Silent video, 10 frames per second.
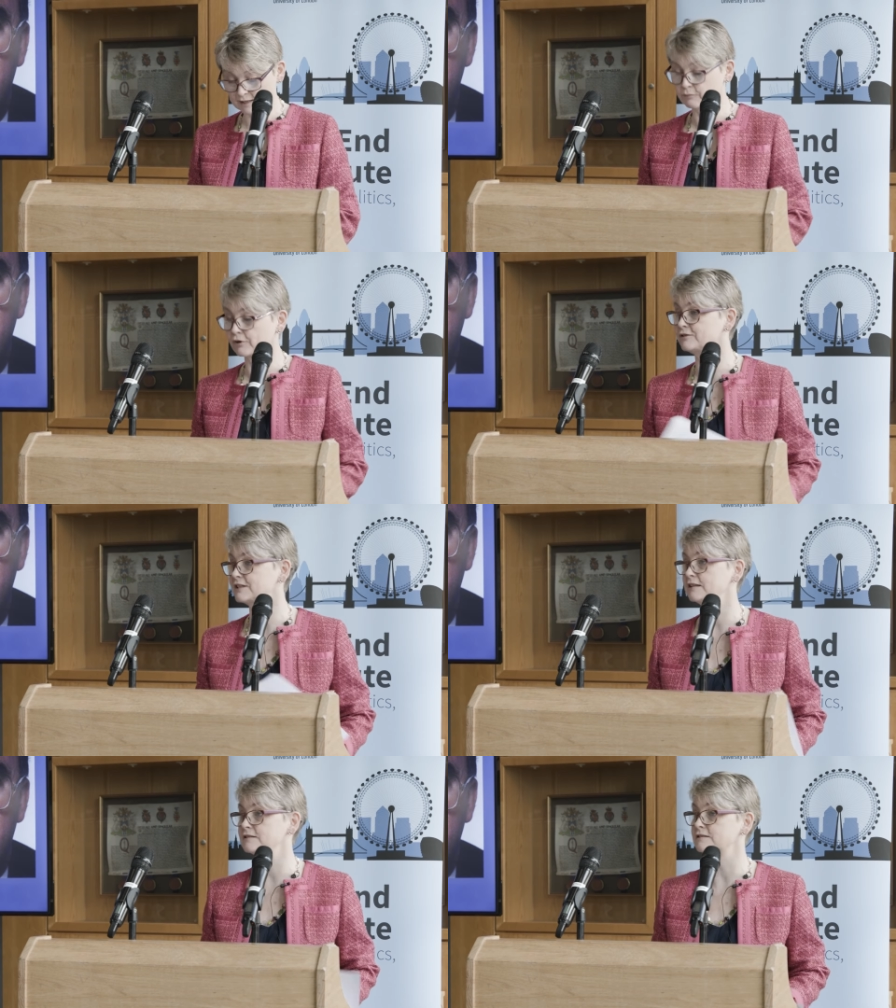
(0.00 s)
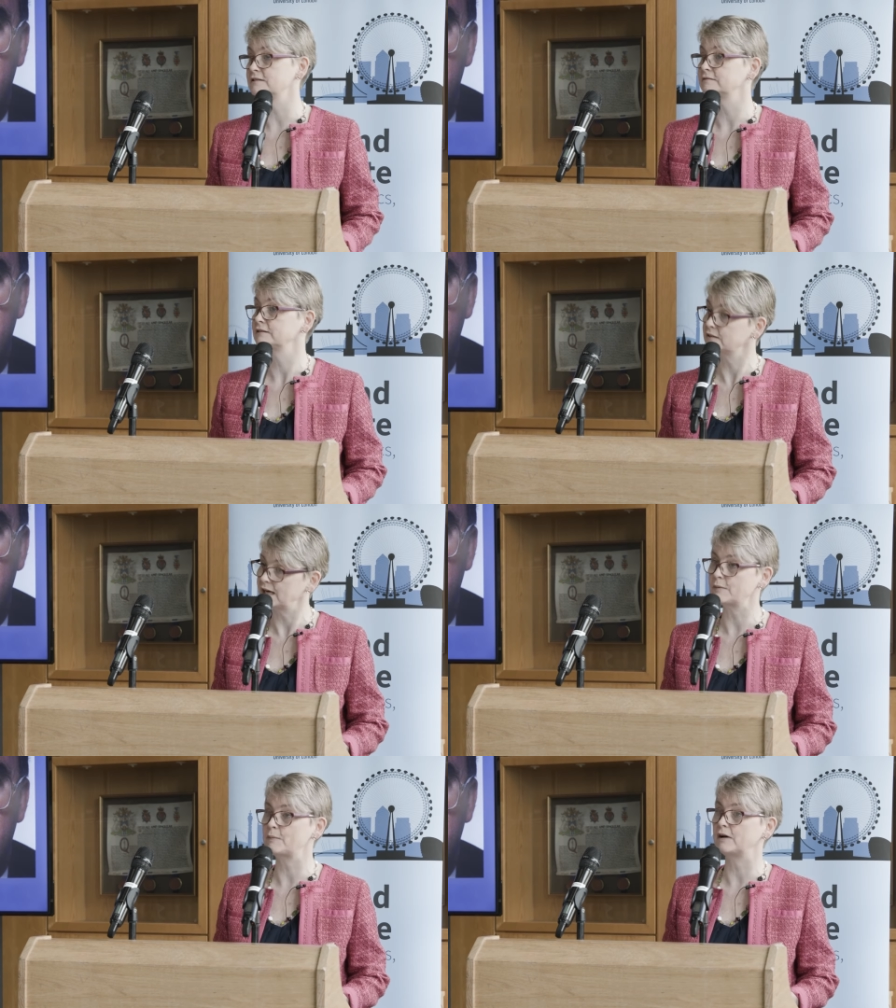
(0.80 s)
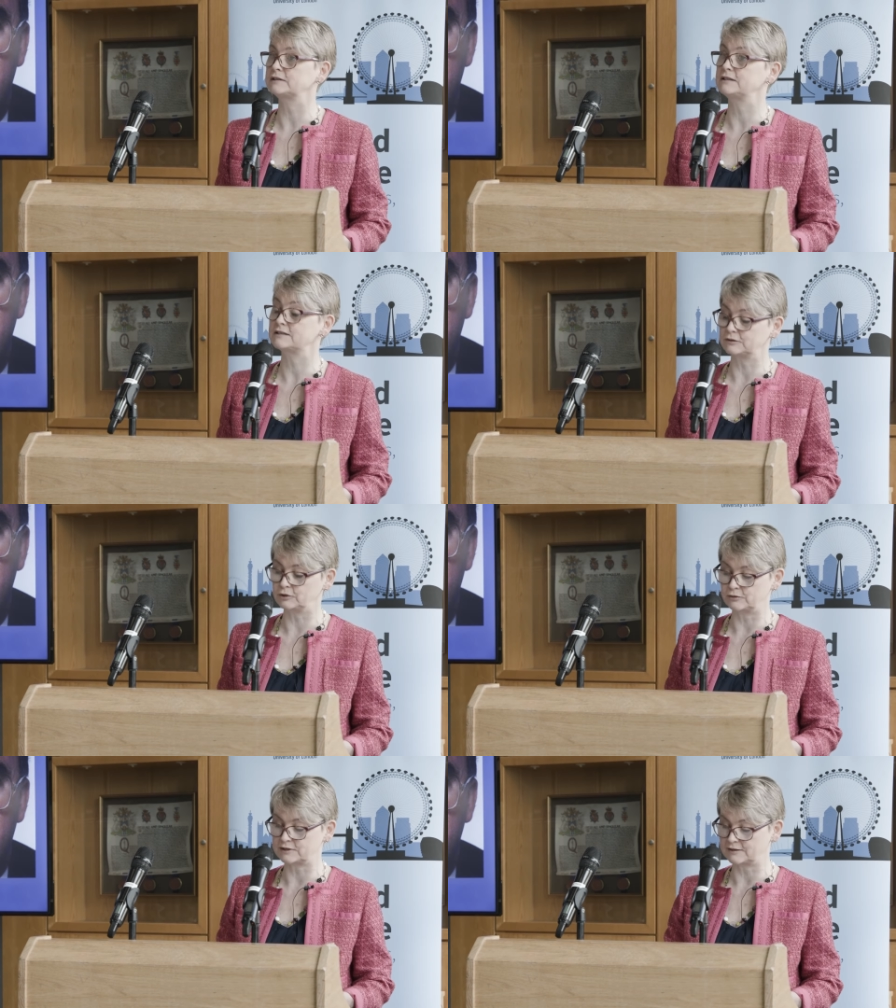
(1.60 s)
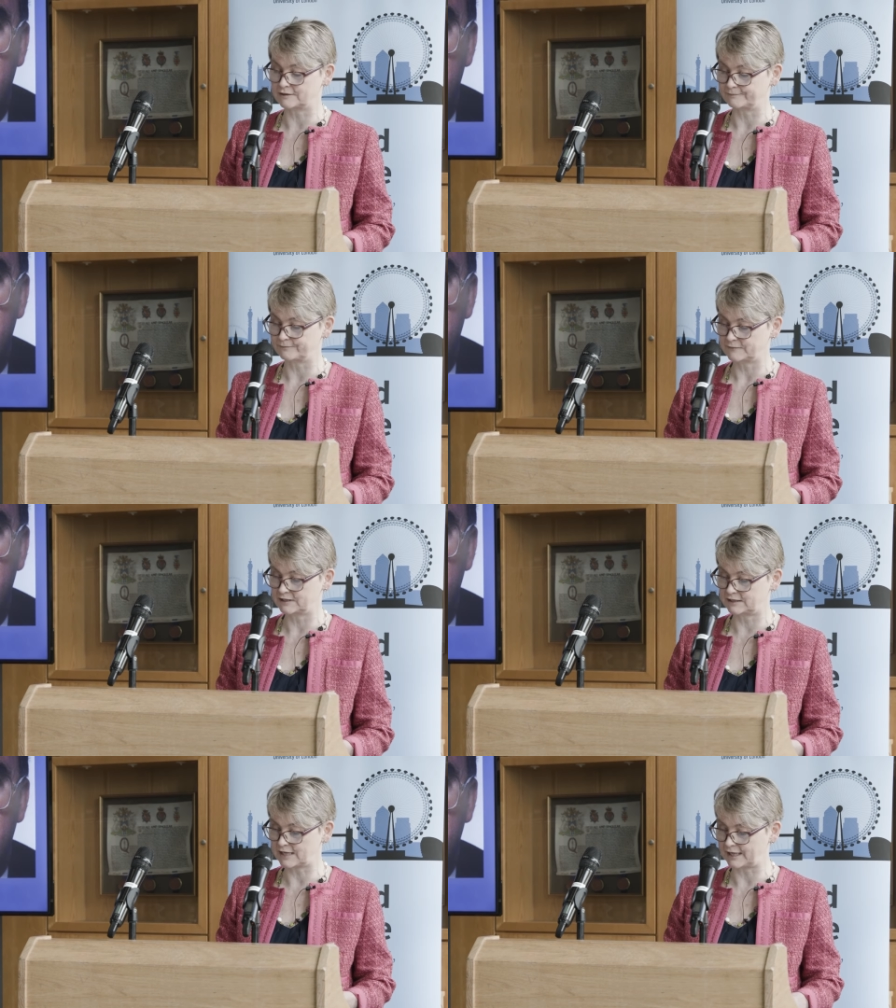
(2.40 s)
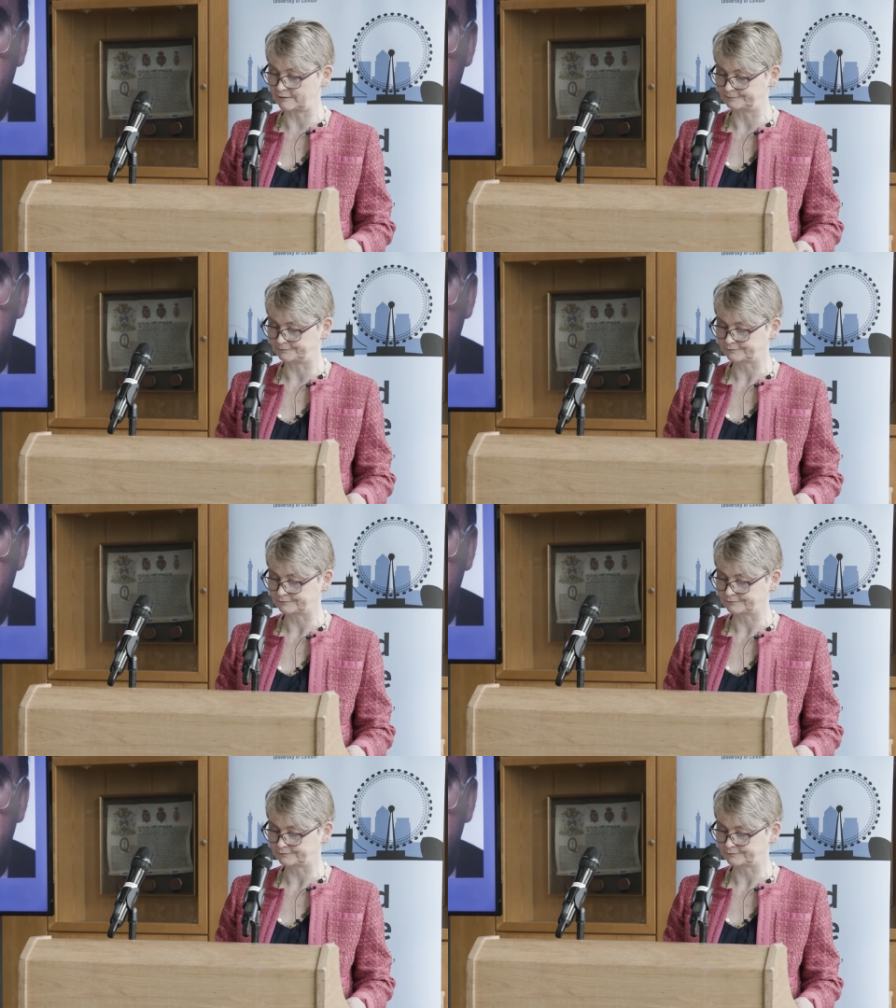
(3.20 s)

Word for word: making process the Labour Party still uses today.